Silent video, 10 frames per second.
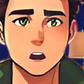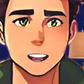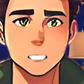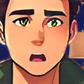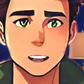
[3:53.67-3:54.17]

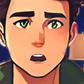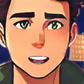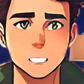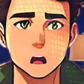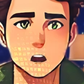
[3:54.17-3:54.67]
to wrap it
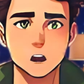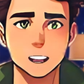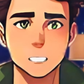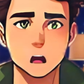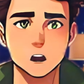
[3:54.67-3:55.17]
all up,
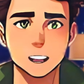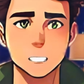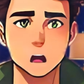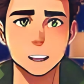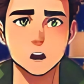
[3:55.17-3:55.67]
we've covered
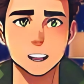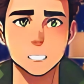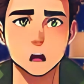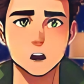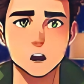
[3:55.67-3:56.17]
ten
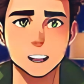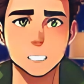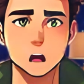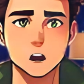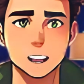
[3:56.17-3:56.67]
powerful
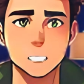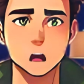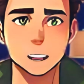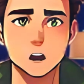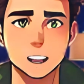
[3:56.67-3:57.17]
cryptocurrency
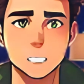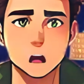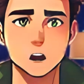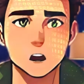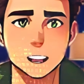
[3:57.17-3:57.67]
strategies
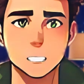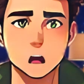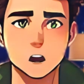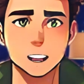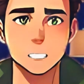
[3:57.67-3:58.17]
for small
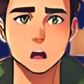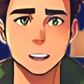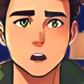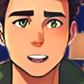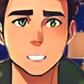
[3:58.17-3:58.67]
business
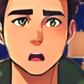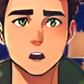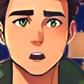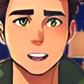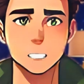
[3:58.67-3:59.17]
owners in
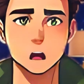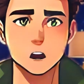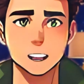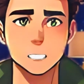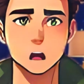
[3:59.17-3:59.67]
twenty
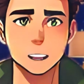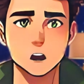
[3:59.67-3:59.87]
twenty-four.